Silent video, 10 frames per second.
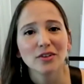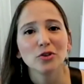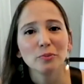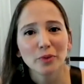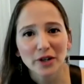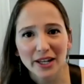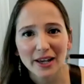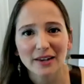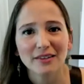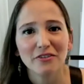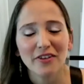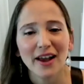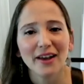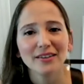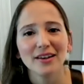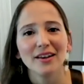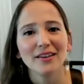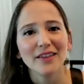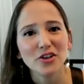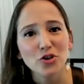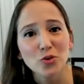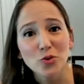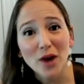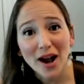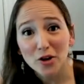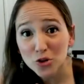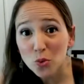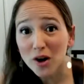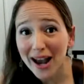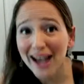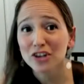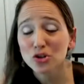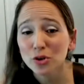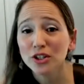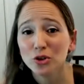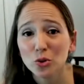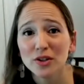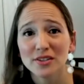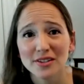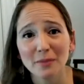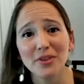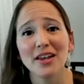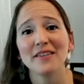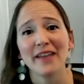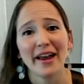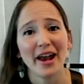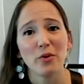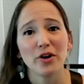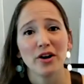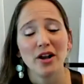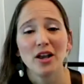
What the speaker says: to predict the fact that you were actually doing something in that hour.